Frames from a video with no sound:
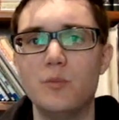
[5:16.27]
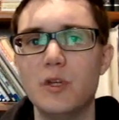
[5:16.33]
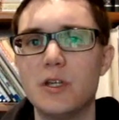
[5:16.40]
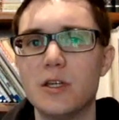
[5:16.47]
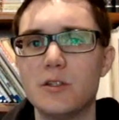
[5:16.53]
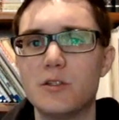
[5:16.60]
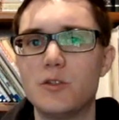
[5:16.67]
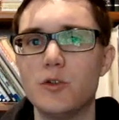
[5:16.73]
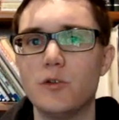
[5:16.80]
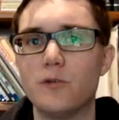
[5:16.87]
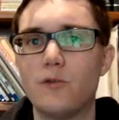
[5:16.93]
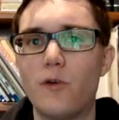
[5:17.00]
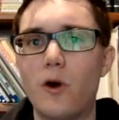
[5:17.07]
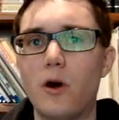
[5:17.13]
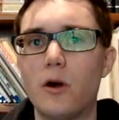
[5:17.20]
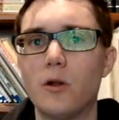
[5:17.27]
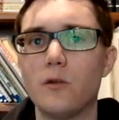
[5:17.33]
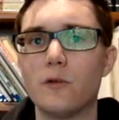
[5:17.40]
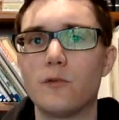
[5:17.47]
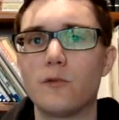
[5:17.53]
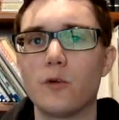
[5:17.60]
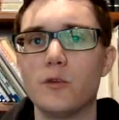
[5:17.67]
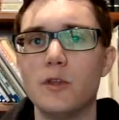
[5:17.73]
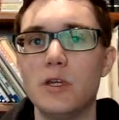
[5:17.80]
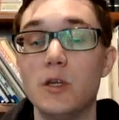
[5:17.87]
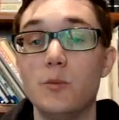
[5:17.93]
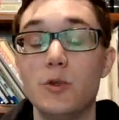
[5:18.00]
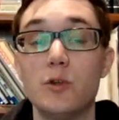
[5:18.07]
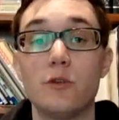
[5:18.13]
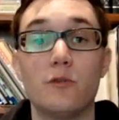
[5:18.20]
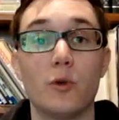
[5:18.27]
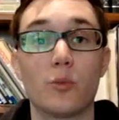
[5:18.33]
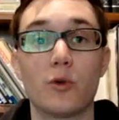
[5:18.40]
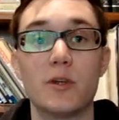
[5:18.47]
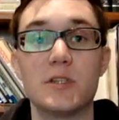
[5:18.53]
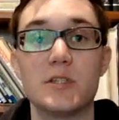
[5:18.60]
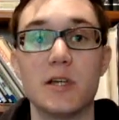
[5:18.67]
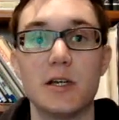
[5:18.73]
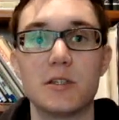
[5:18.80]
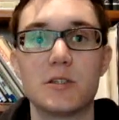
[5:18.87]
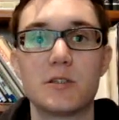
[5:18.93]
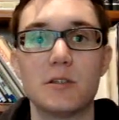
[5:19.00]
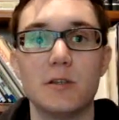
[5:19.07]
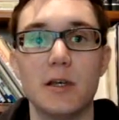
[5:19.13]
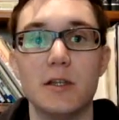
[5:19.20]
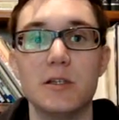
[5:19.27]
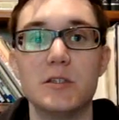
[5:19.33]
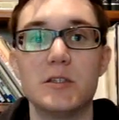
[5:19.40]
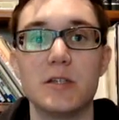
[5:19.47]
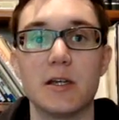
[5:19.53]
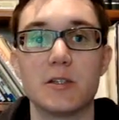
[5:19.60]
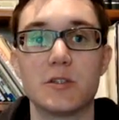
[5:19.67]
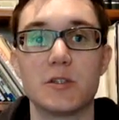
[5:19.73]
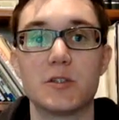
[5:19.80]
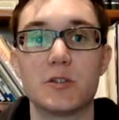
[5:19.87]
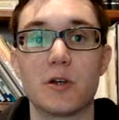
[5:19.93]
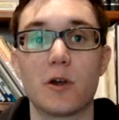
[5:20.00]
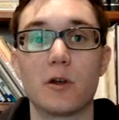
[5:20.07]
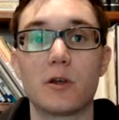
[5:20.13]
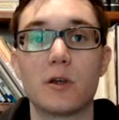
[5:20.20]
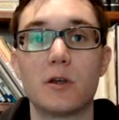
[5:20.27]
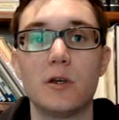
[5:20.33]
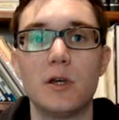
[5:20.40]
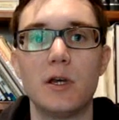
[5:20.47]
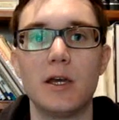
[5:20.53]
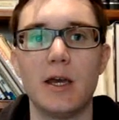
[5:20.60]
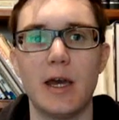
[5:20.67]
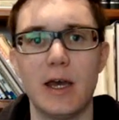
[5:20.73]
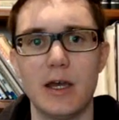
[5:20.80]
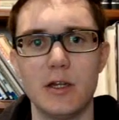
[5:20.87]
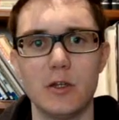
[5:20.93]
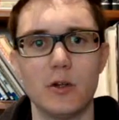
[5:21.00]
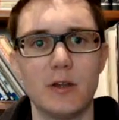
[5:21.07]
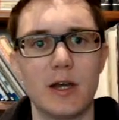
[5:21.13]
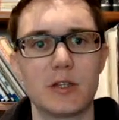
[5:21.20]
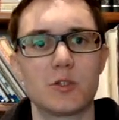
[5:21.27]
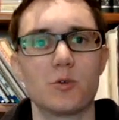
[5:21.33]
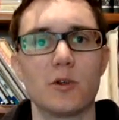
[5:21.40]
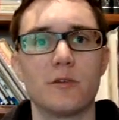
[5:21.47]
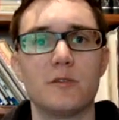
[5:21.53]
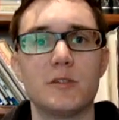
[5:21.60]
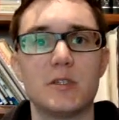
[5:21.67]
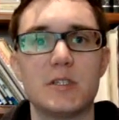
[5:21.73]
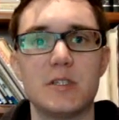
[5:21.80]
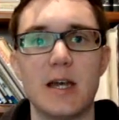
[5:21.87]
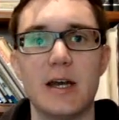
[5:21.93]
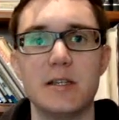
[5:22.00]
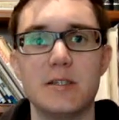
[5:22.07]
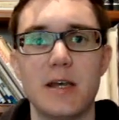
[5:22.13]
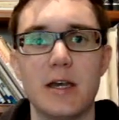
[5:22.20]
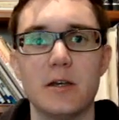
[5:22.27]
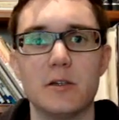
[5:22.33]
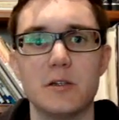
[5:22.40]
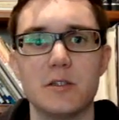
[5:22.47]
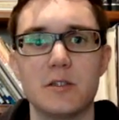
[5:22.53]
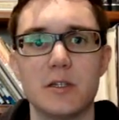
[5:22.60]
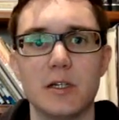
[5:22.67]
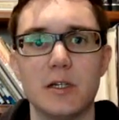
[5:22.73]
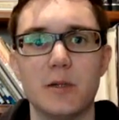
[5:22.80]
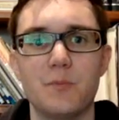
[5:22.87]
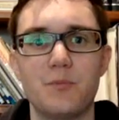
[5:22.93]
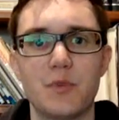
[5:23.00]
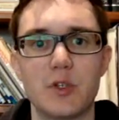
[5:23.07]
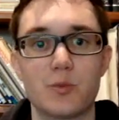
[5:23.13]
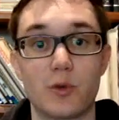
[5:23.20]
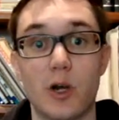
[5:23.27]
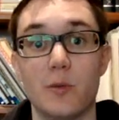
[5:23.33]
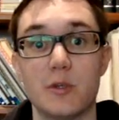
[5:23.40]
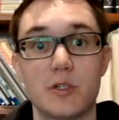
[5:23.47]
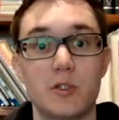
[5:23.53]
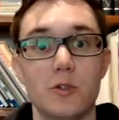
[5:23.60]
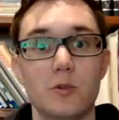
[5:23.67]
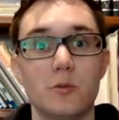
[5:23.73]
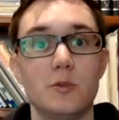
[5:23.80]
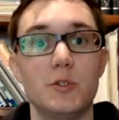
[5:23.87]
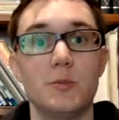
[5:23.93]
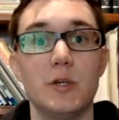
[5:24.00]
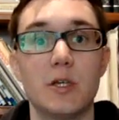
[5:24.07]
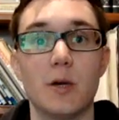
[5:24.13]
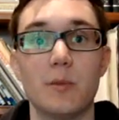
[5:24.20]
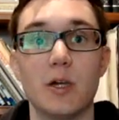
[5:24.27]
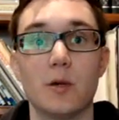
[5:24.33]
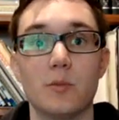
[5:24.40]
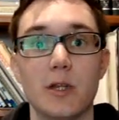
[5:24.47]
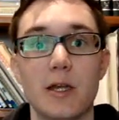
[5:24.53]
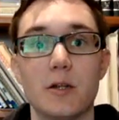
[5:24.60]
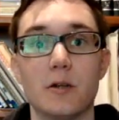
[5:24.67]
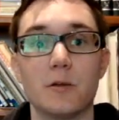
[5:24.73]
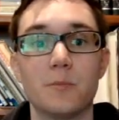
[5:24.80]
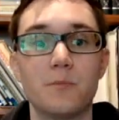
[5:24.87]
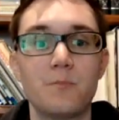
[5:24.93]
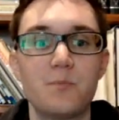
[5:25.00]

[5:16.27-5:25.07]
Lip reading: begins to fall for the beautiful princess that is Sansa Stark. And, you know, that sort of sad tale is promised to be coming up later.